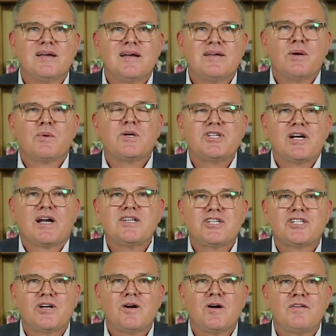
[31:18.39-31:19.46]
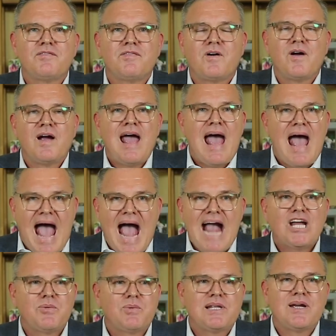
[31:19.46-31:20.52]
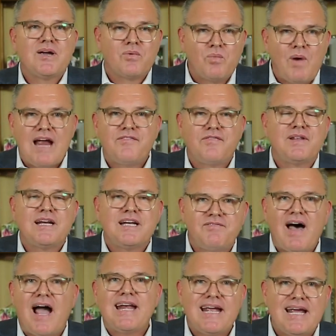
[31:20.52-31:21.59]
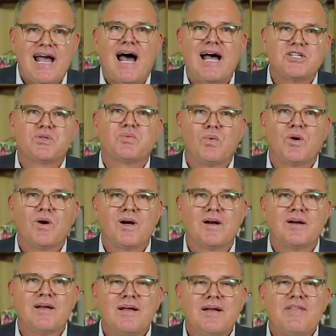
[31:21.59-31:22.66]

There was a concern for accurately, rightfully dividing God's word.